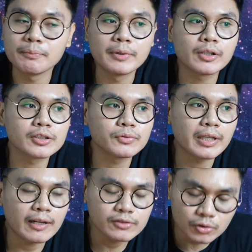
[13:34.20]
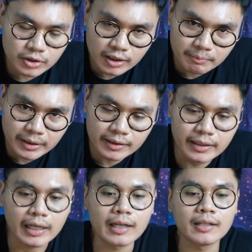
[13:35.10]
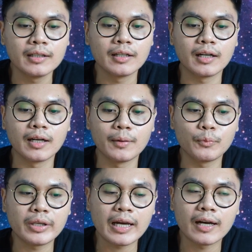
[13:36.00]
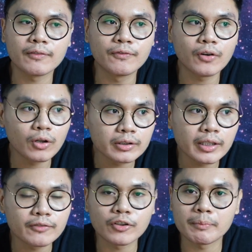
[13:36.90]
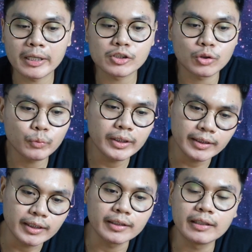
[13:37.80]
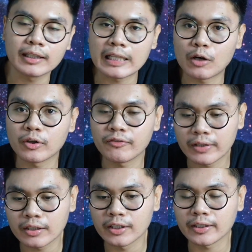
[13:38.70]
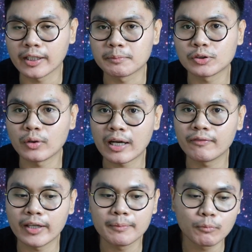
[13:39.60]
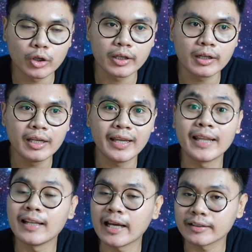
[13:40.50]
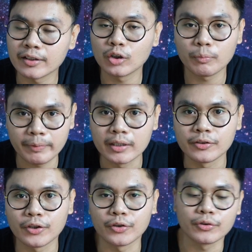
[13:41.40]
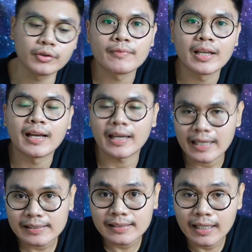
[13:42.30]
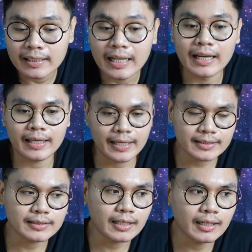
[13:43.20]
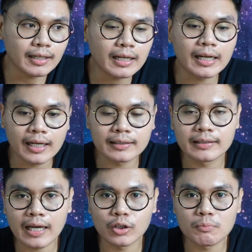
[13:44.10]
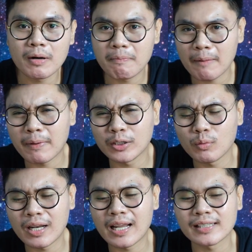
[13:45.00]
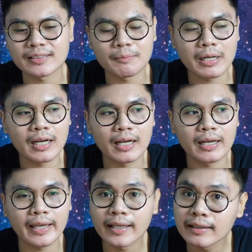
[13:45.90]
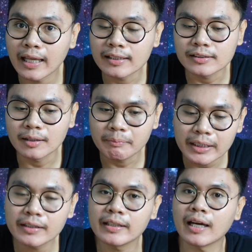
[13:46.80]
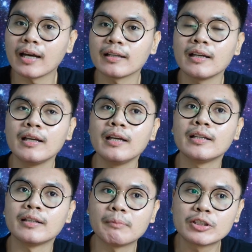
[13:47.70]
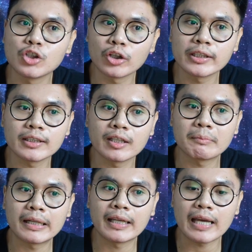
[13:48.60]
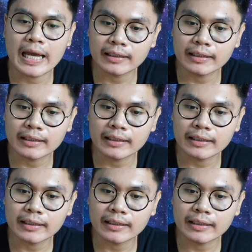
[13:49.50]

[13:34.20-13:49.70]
because we have social media, we have all the information we need at our fingertips to have a more enlightened opinion. Kaya sana, kesa kaagad tayo magpapaniwala sa mga headlines ng media na majority naman ay